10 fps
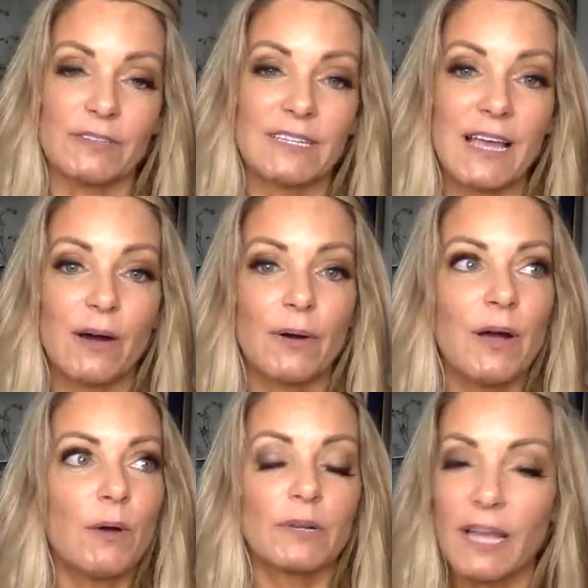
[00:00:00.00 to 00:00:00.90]
Now,
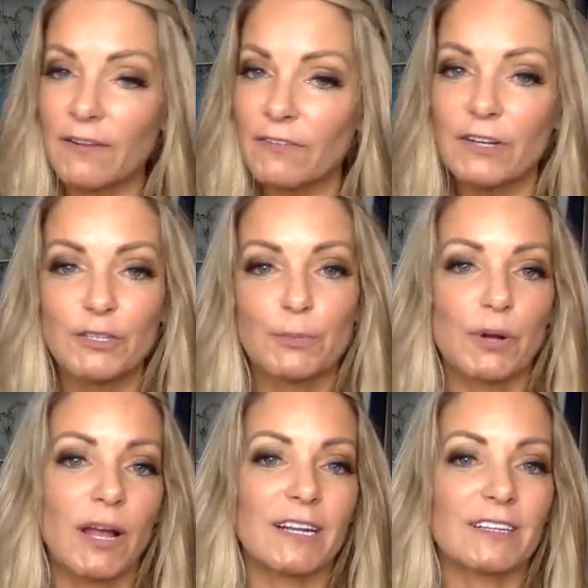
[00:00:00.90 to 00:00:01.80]
whenever a new
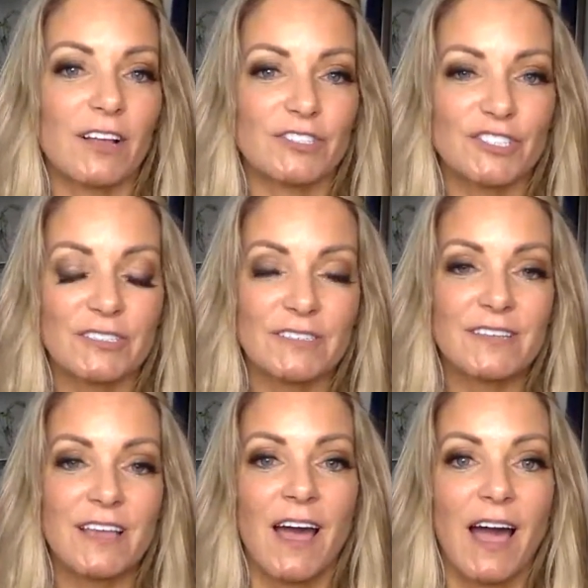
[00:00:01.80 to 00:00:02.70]
product launches,
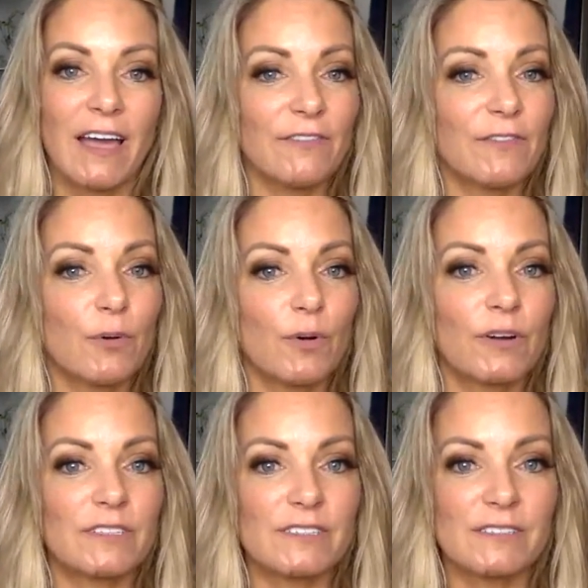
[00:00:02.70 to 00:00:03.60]
I of
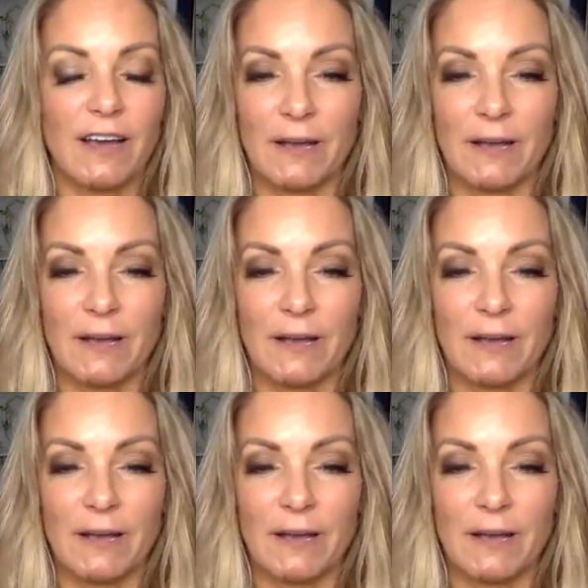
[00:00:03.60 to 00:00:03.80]
course,